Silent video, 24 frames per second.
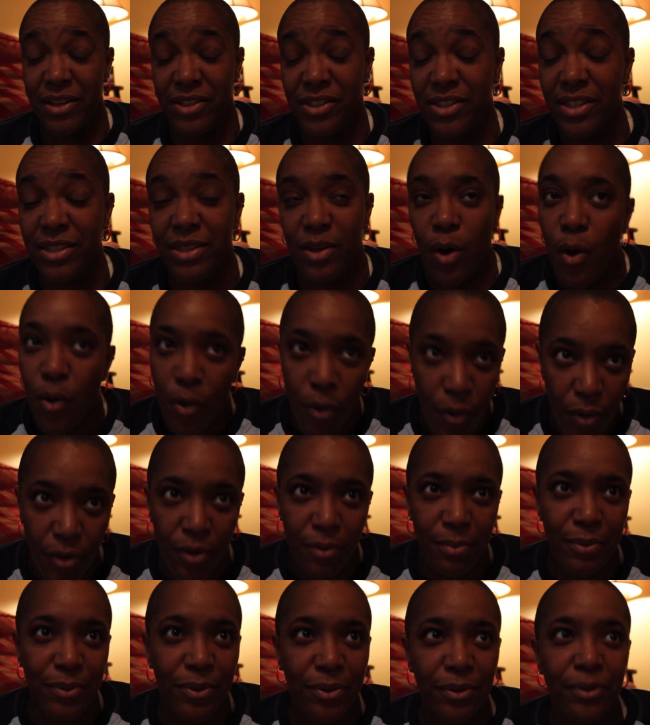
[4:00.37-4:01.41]
It's just
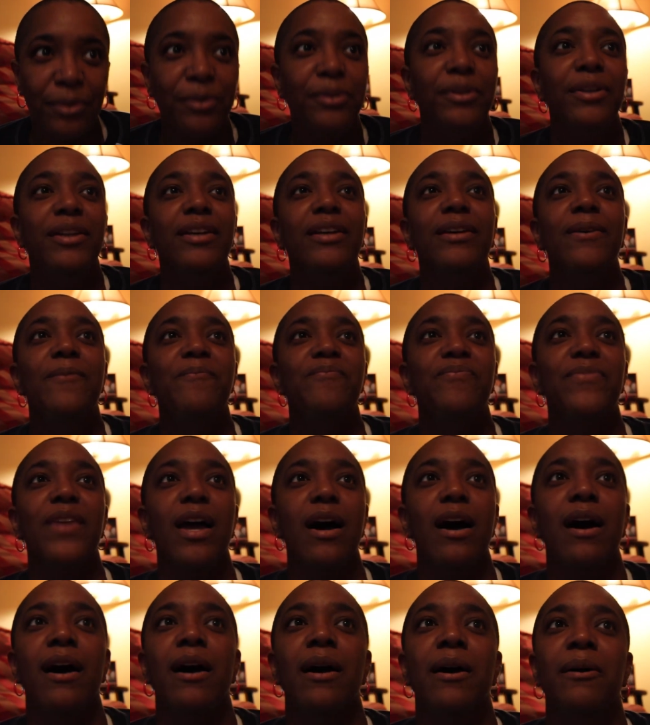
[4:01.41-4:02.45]
horrible.
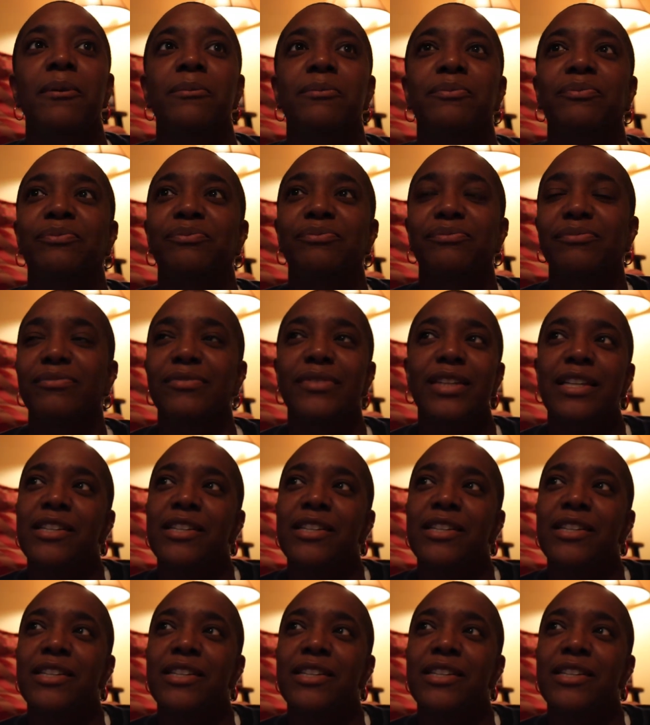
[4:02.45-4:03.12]
Um,